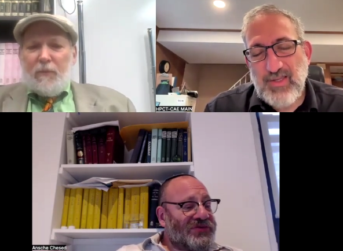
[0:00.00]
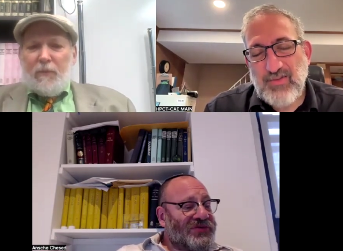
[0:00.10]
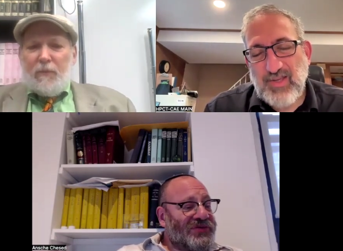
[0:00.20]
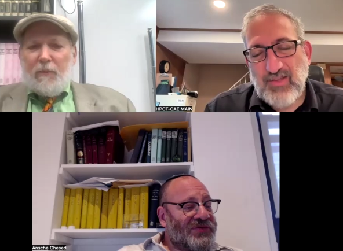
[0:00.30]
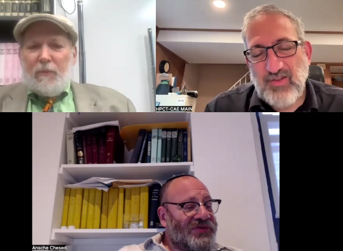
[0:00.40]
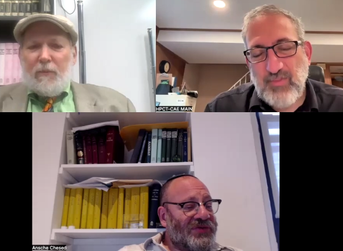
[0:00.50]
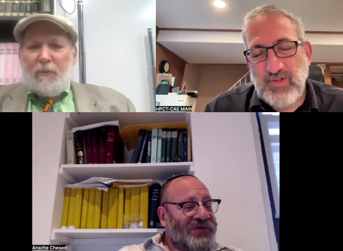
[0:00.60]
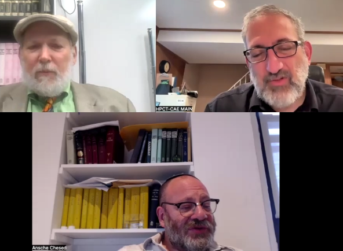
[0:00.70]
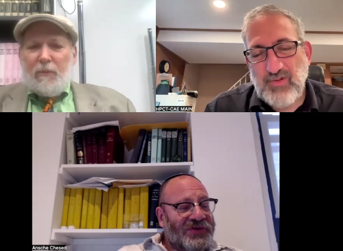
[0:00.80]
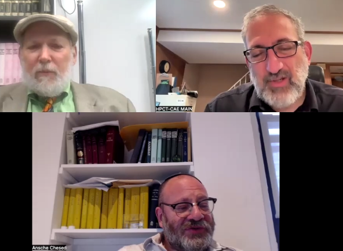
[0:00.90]
Speaker 1: the sense of
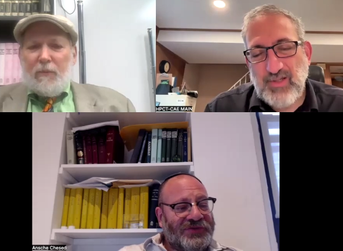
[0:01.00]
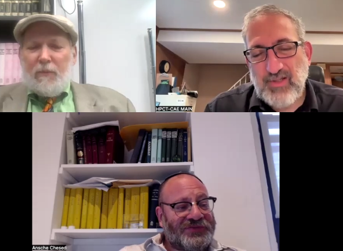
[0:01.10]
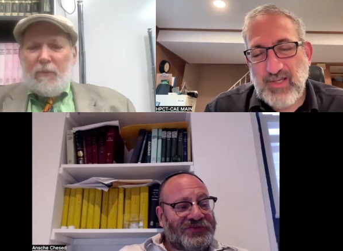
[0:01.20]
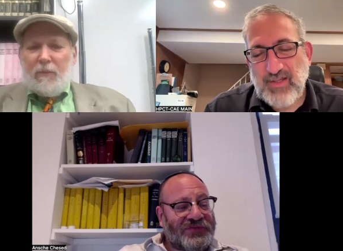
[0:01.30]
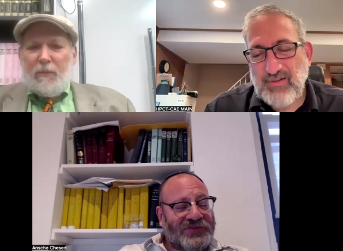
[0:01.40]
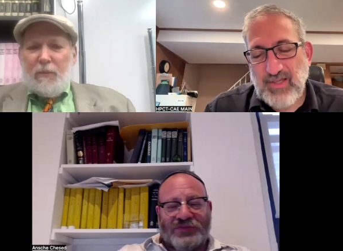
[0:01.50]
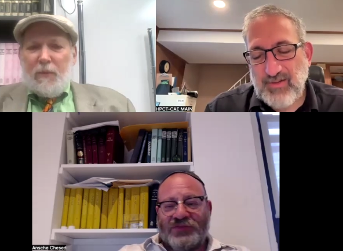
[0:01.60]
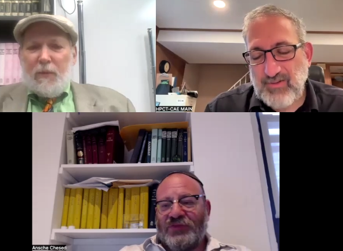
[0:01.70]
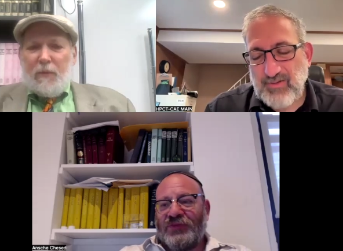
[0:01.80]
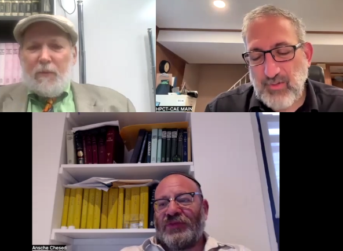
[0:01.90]
mystery, and
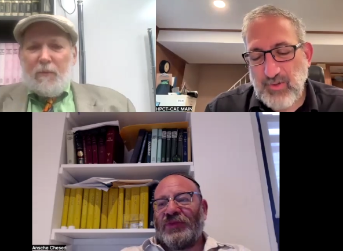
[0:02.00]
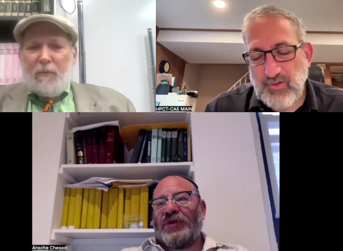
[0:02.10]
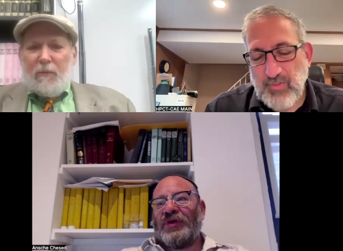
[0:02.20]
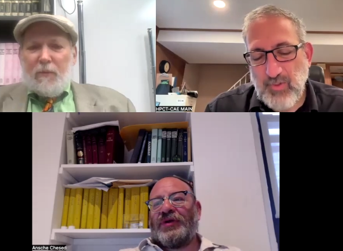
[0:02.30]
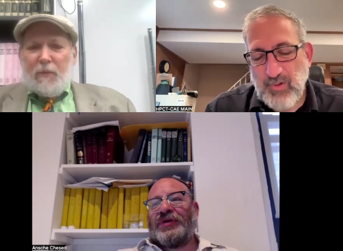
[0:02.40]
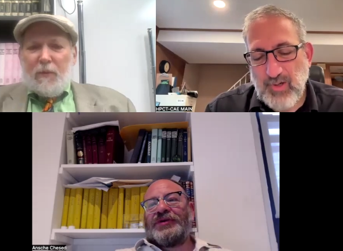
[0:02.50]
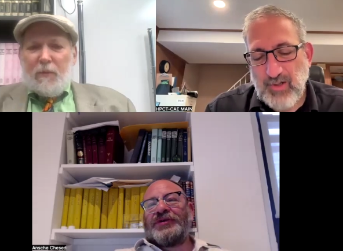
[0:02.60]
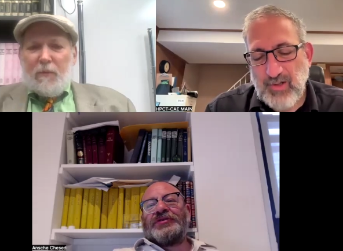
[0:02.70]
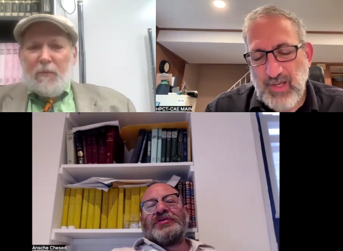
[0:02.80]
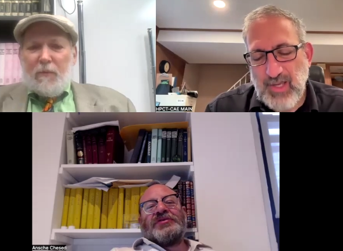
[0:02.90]
and so much
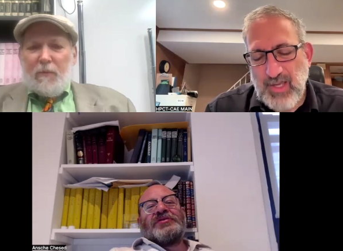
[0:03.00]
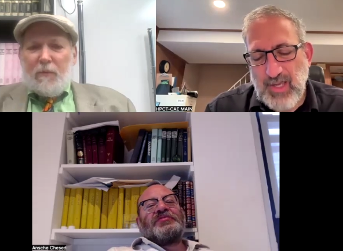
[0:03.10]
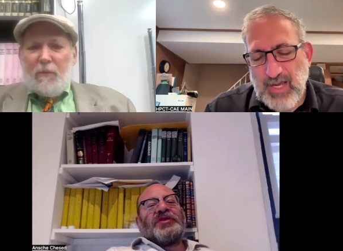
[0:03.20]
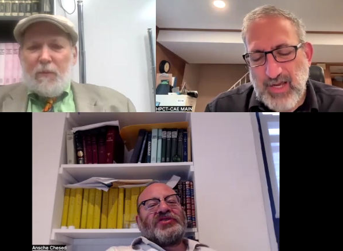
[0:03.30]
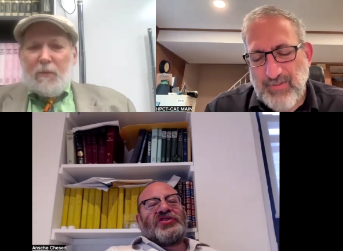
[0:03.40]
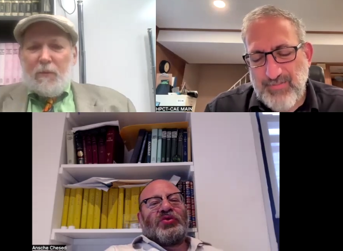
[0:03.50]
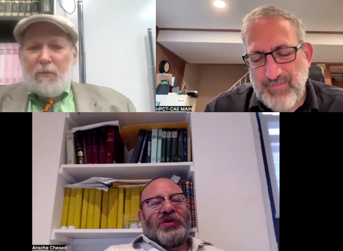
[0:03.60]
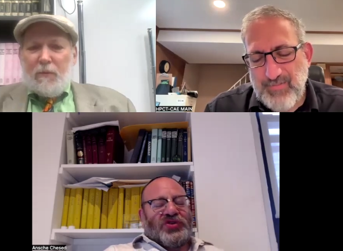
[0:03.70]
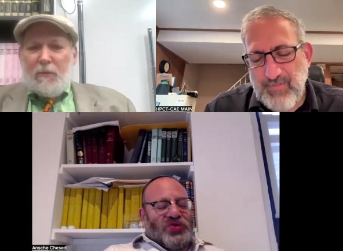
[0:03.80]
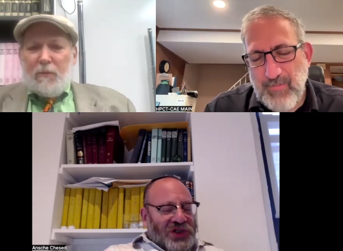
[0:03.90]
more. Because, uh,
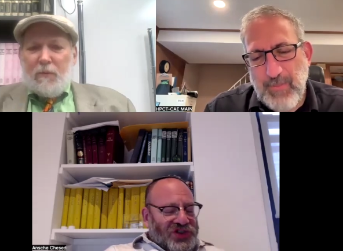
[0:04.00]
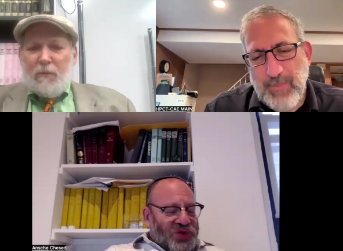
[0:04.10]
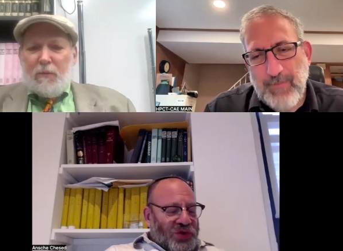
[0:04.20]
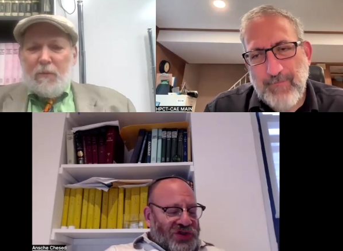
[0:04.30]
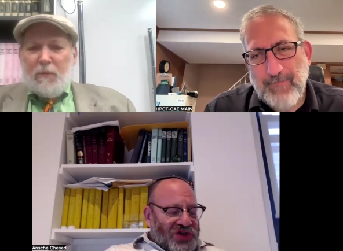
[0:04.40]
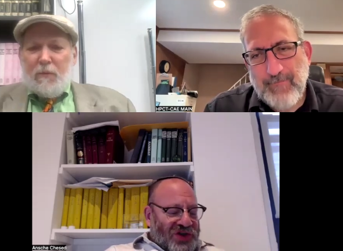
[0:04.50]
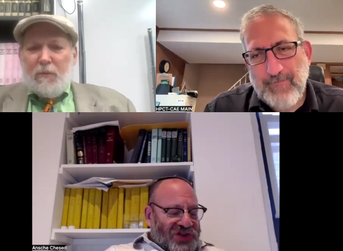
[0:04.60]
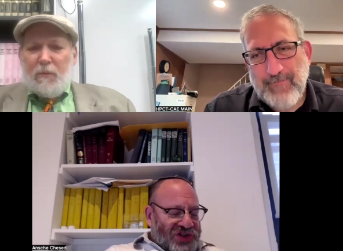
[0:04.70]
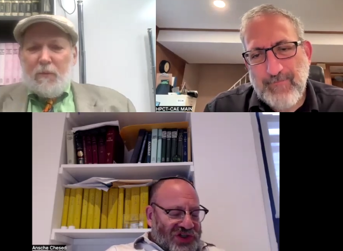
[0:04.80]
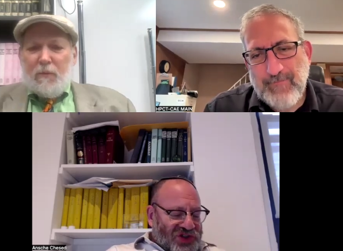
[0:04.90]
Speaker 2: because religion works on
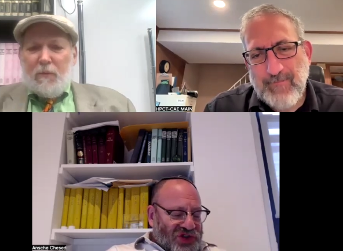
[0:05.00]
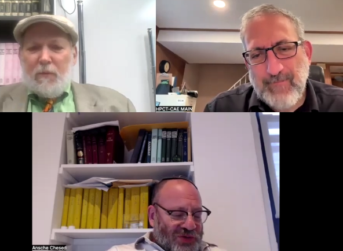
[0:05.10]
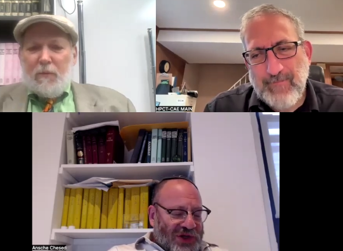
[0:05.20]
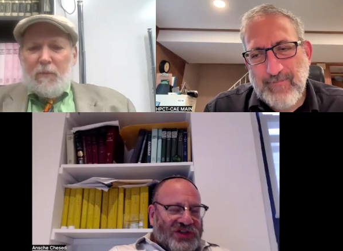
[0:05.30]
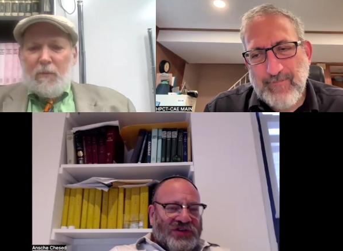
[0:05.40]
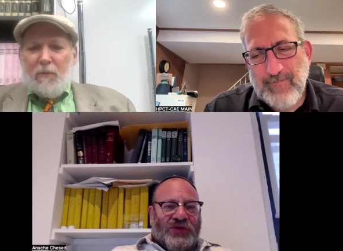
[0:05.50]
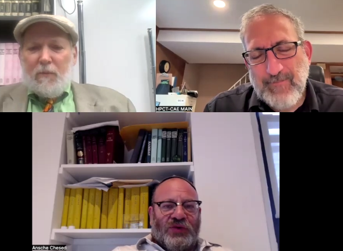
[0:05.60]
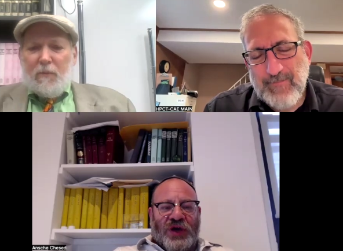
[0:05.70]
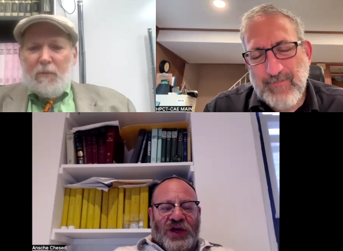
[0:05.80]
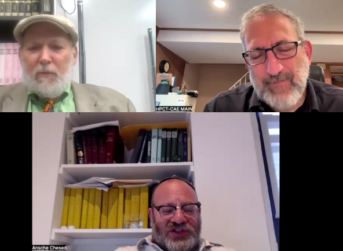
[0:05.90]
us in so many
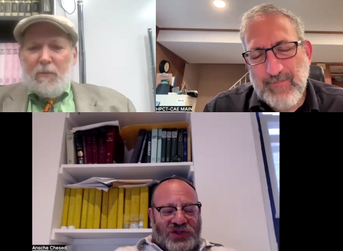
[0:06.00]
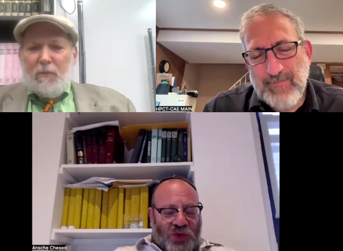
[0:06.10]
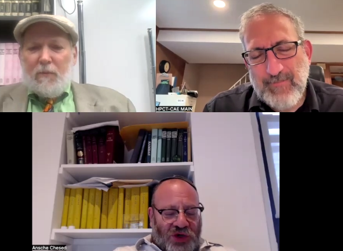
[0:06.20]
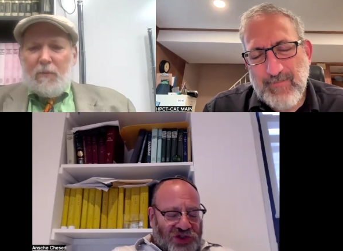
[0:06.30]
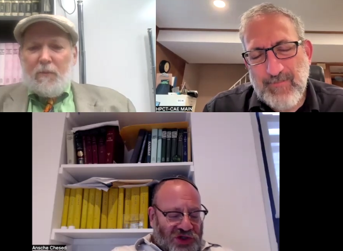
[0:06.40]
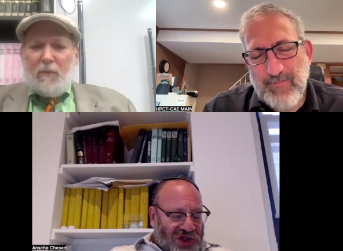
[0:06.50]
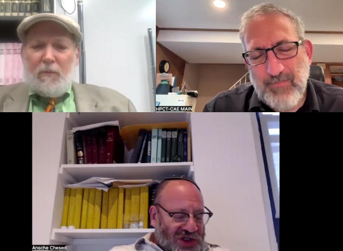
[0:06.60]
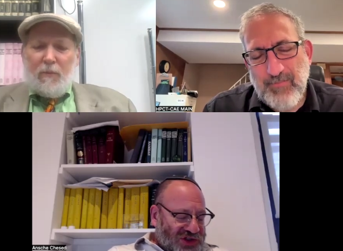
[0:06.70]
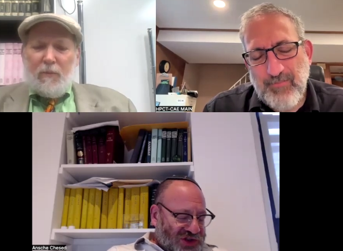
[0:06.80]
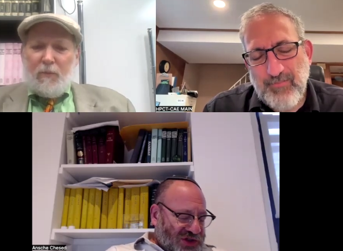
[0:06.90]
different ways. It works on
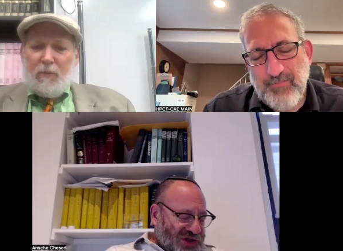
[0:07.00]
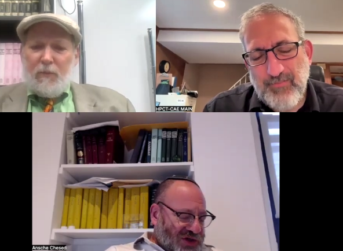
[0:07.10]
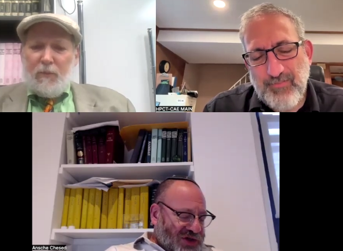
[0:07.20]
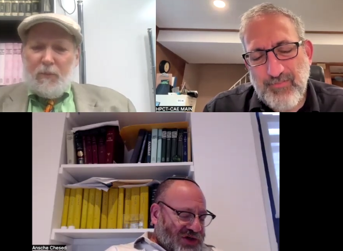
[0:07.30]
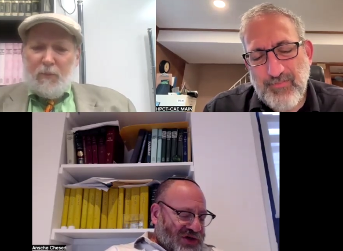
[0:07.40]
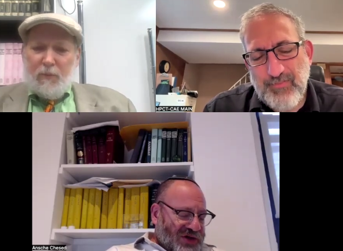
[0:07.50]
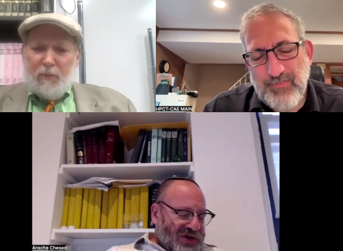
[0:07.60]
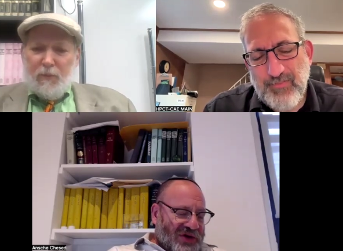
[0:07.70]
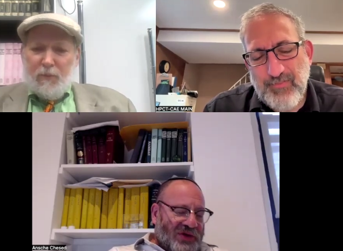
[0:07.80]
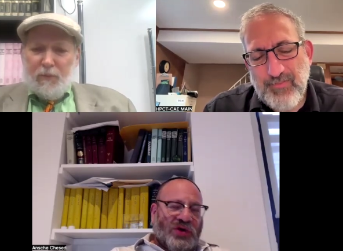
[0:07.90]
us
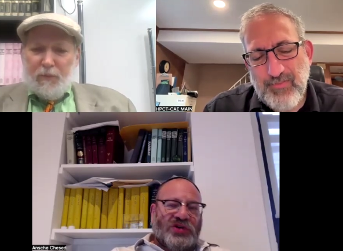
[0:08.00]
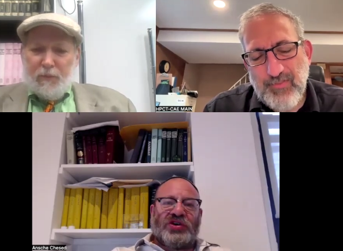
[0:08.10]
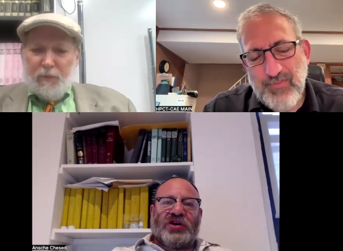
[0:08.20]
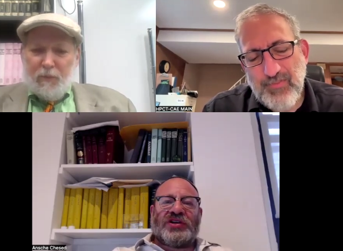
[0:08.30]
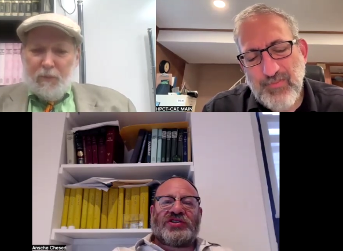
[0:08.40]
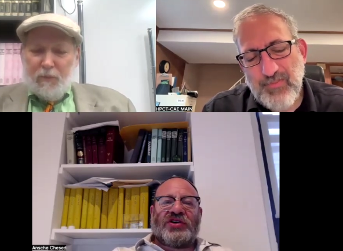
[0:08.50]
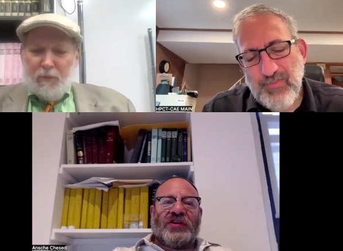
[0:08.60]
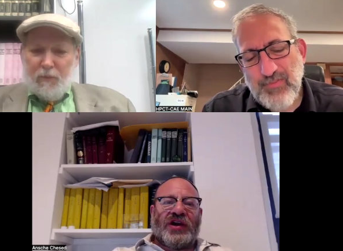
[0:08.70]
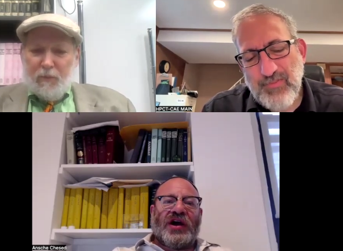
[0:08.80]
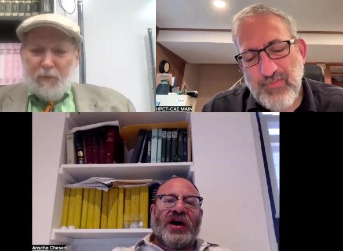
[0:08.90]
you know, it works on us
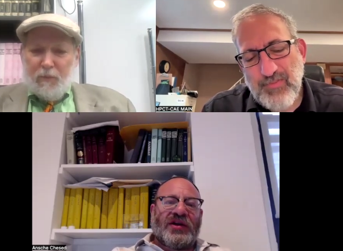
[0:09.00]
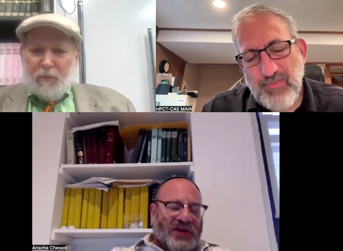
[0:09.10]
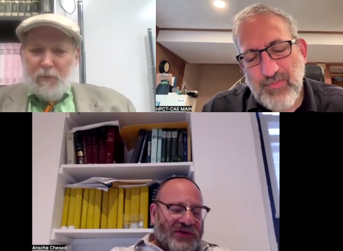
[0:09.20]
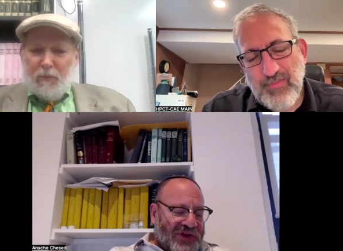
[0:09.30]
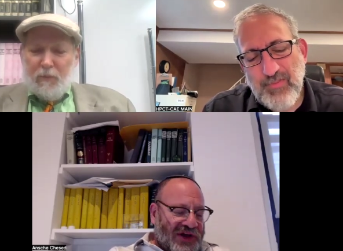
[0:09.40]
on the cognitive